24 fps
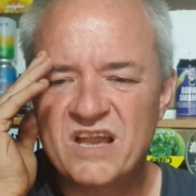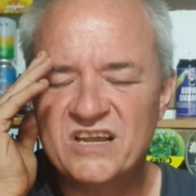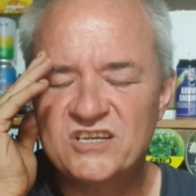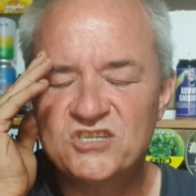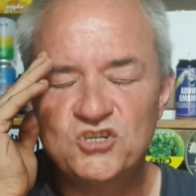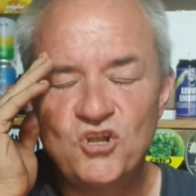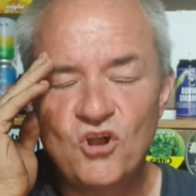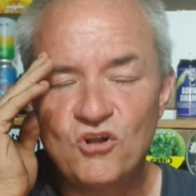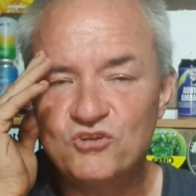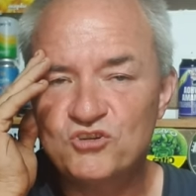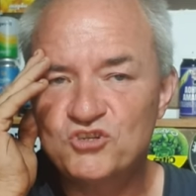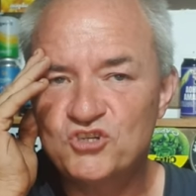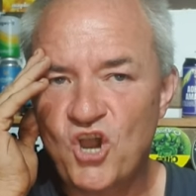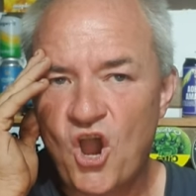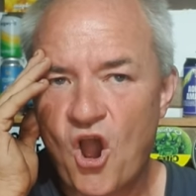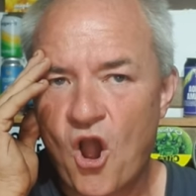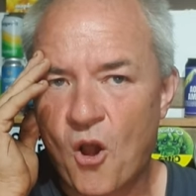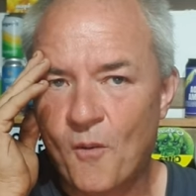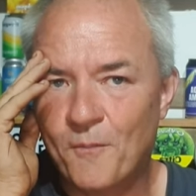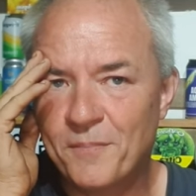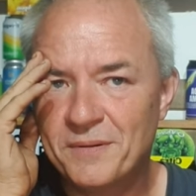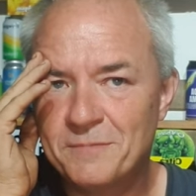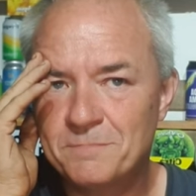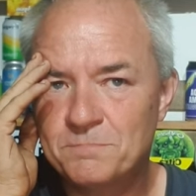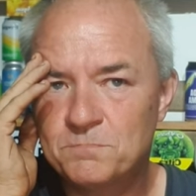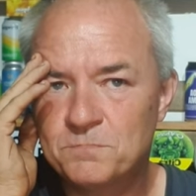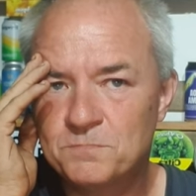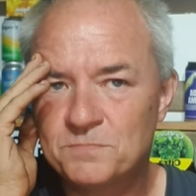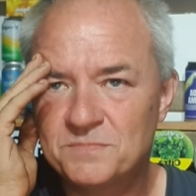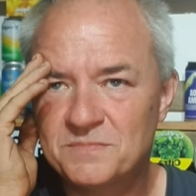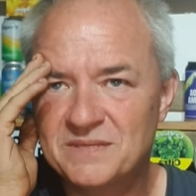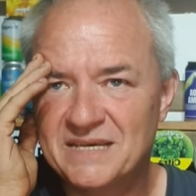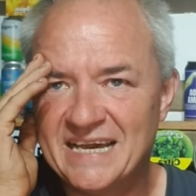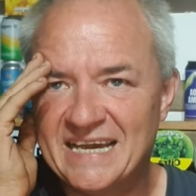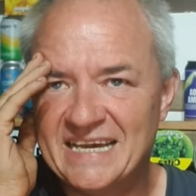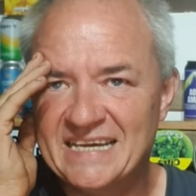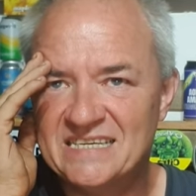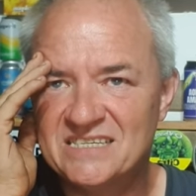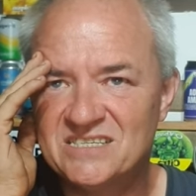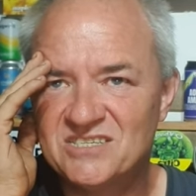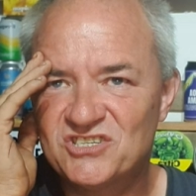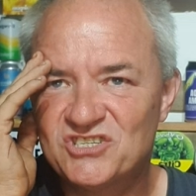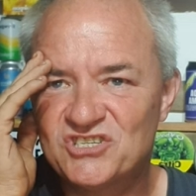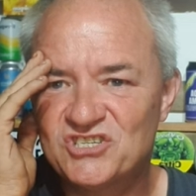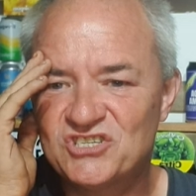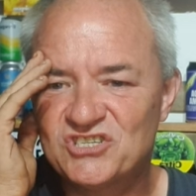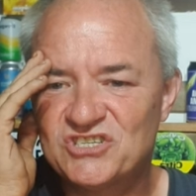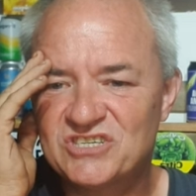It's not a job.
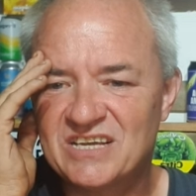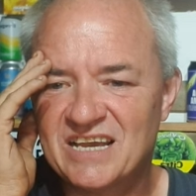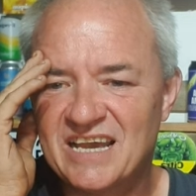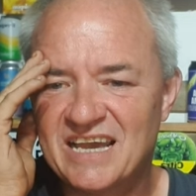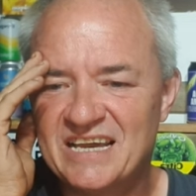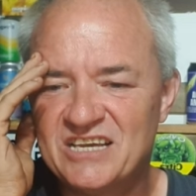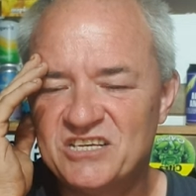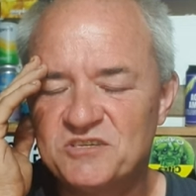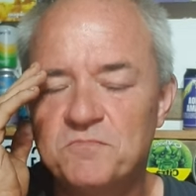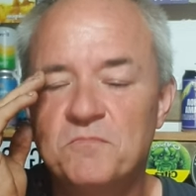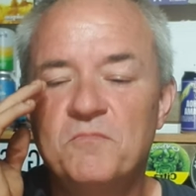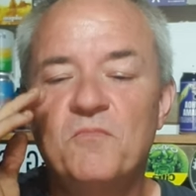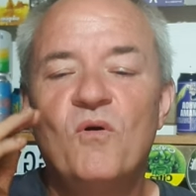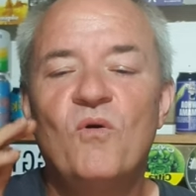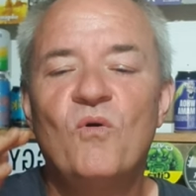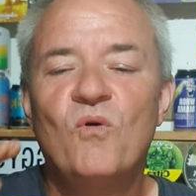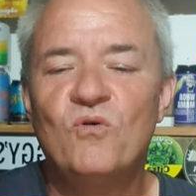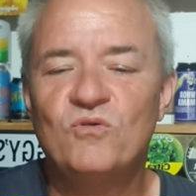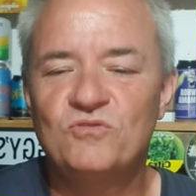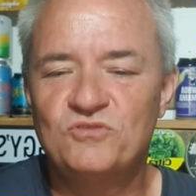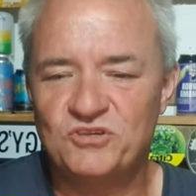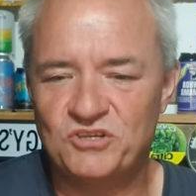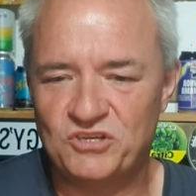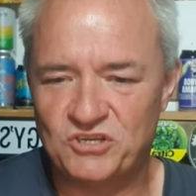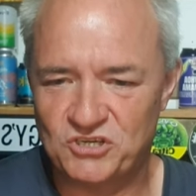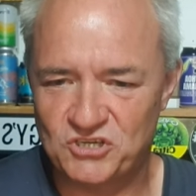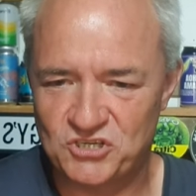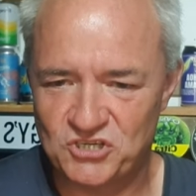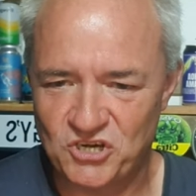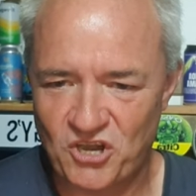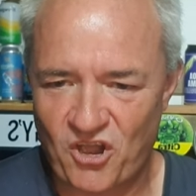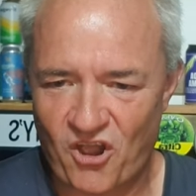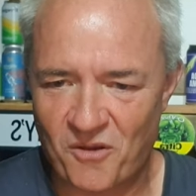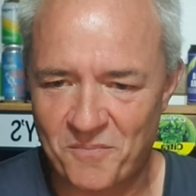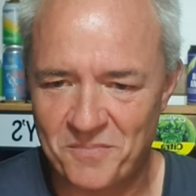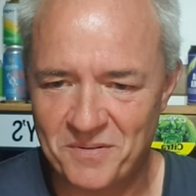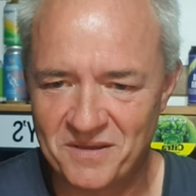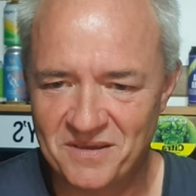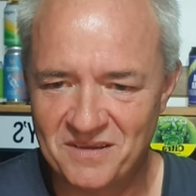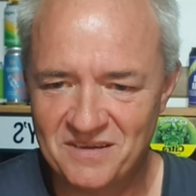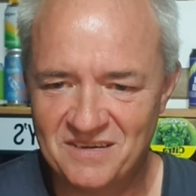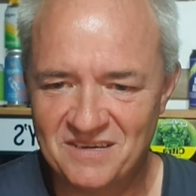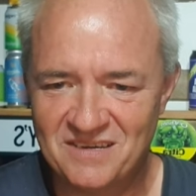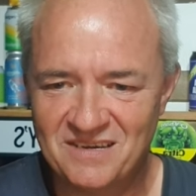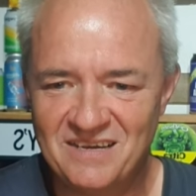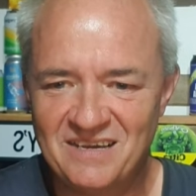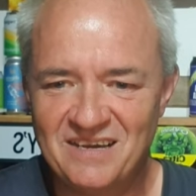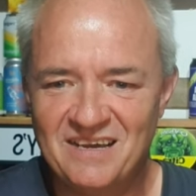It's, it's more than a job.
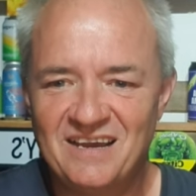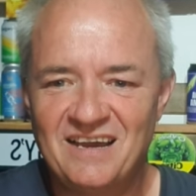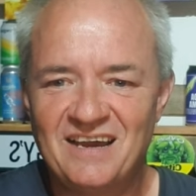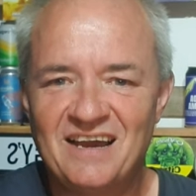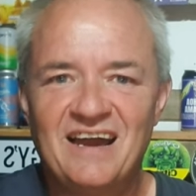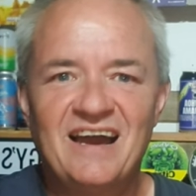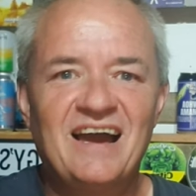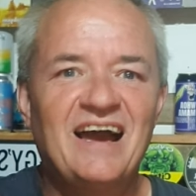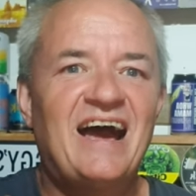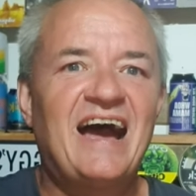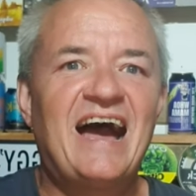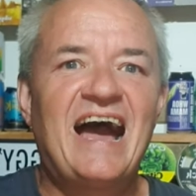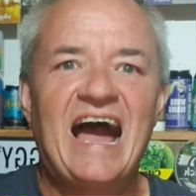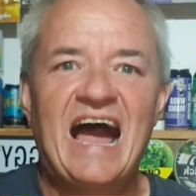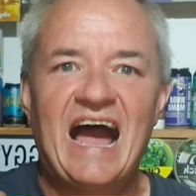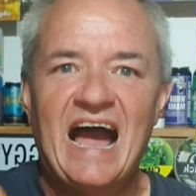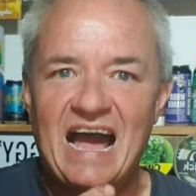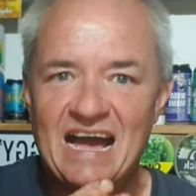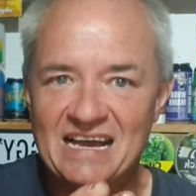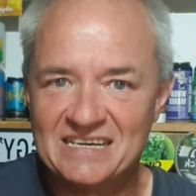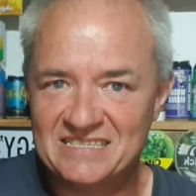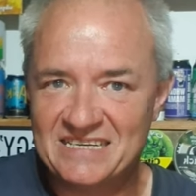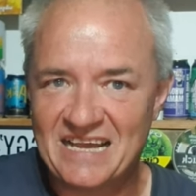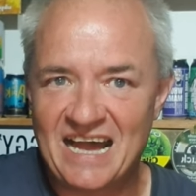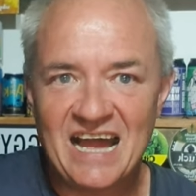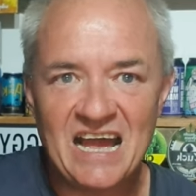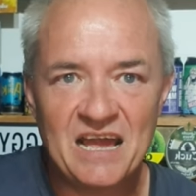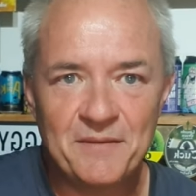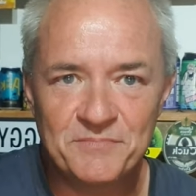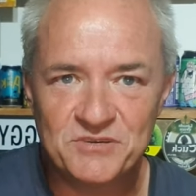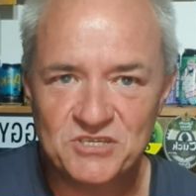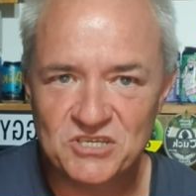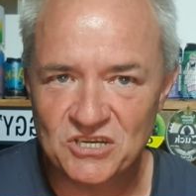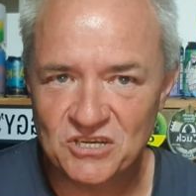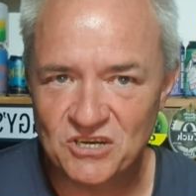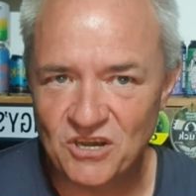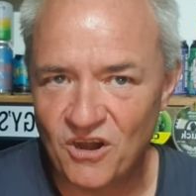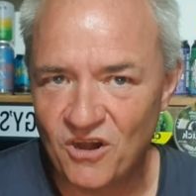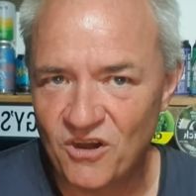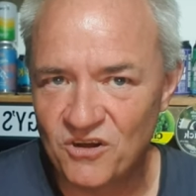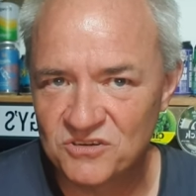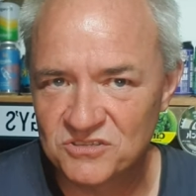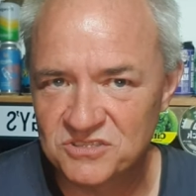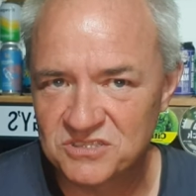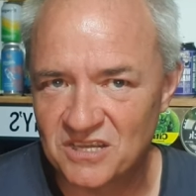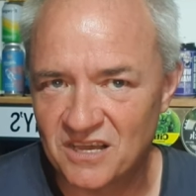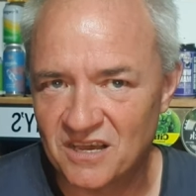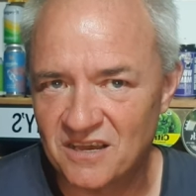As I am as a
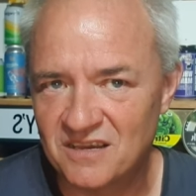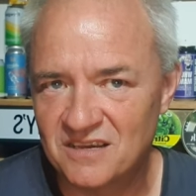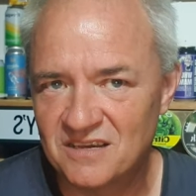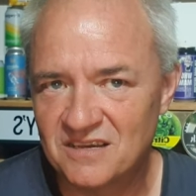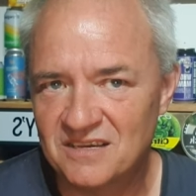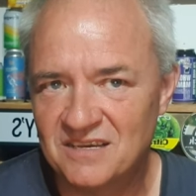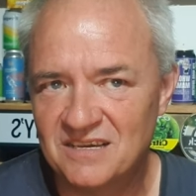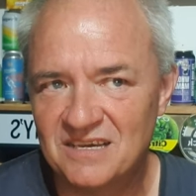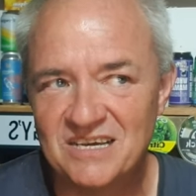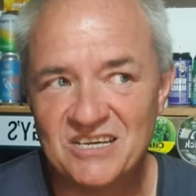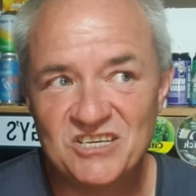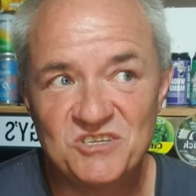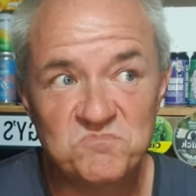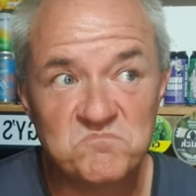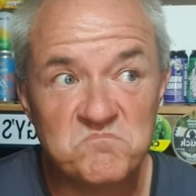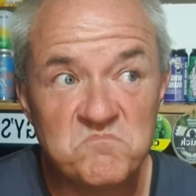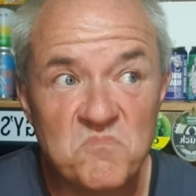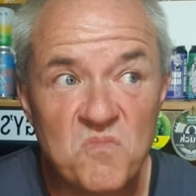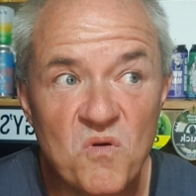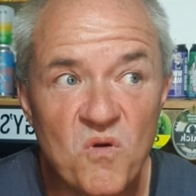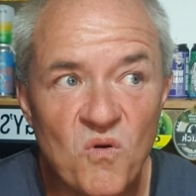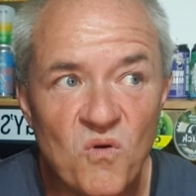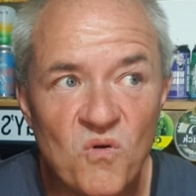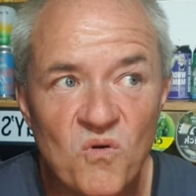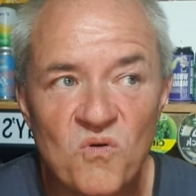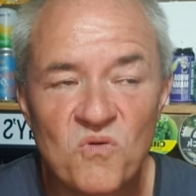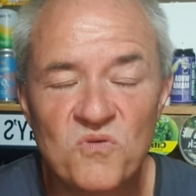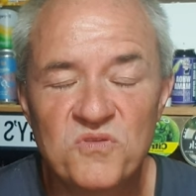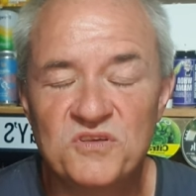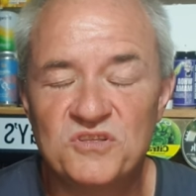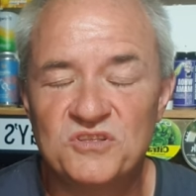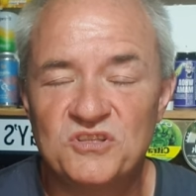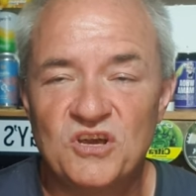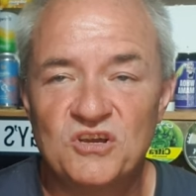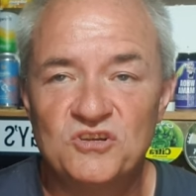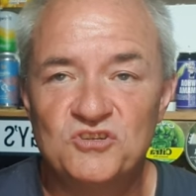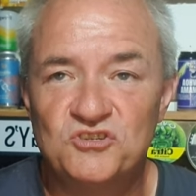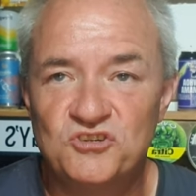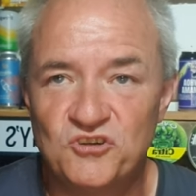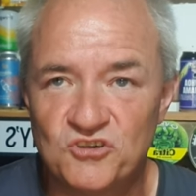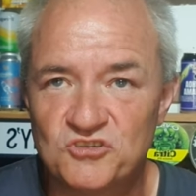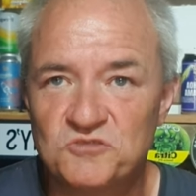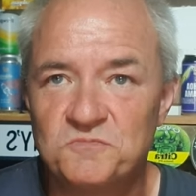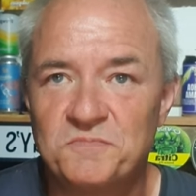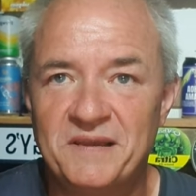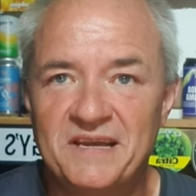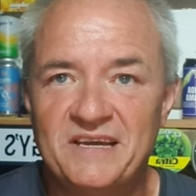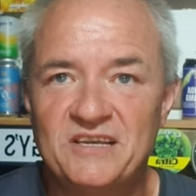gardener, it's more than
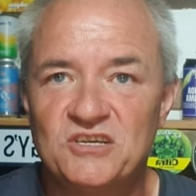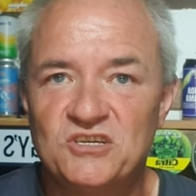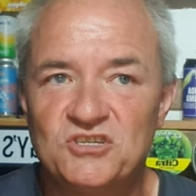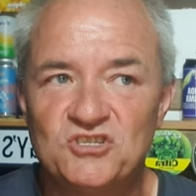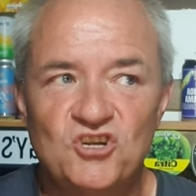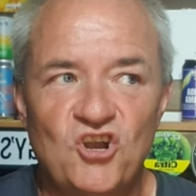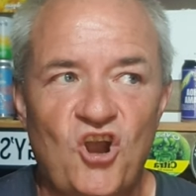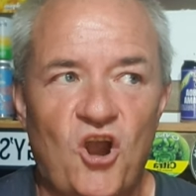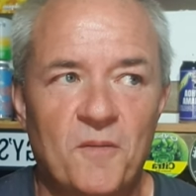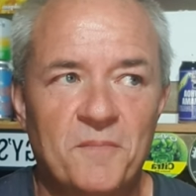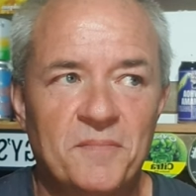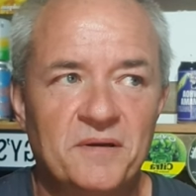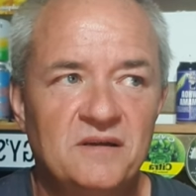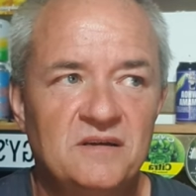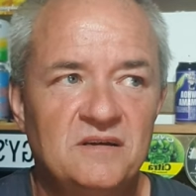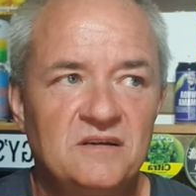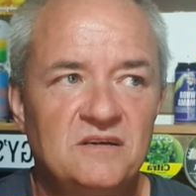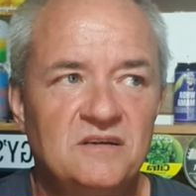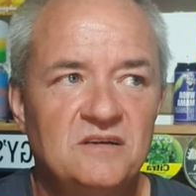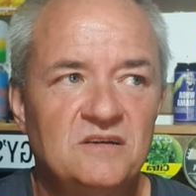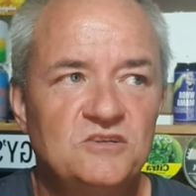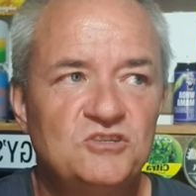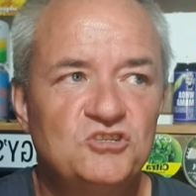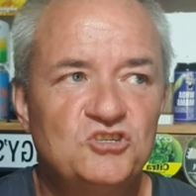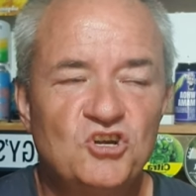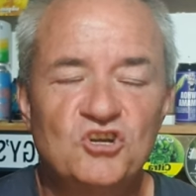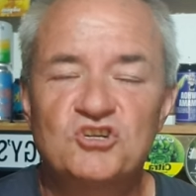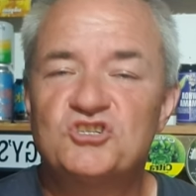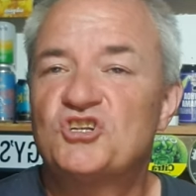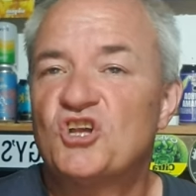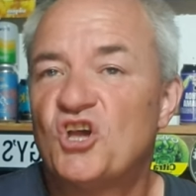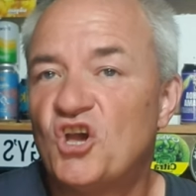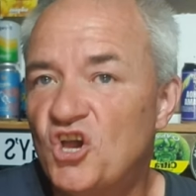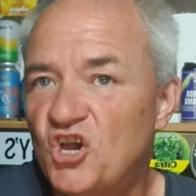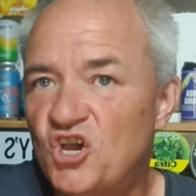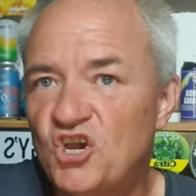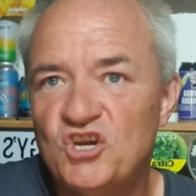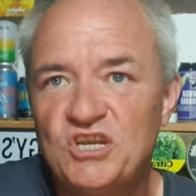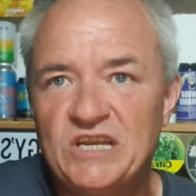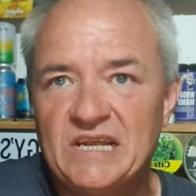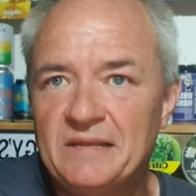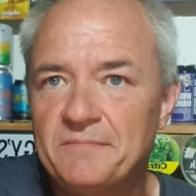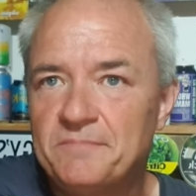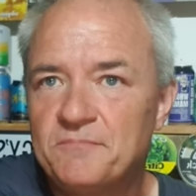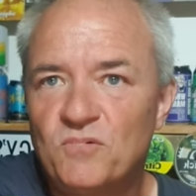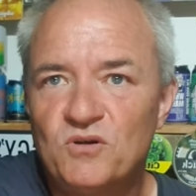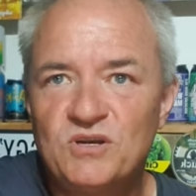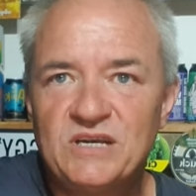just being a job just
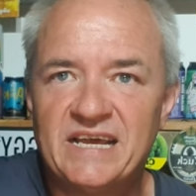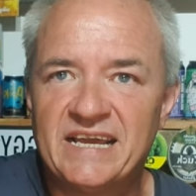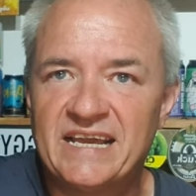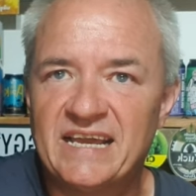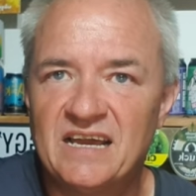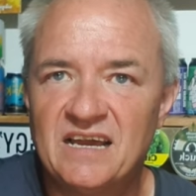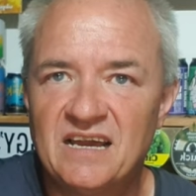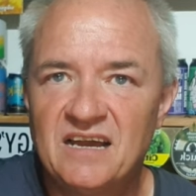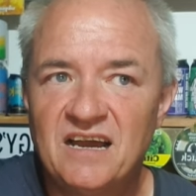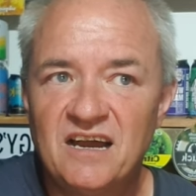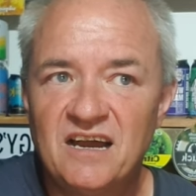earning money.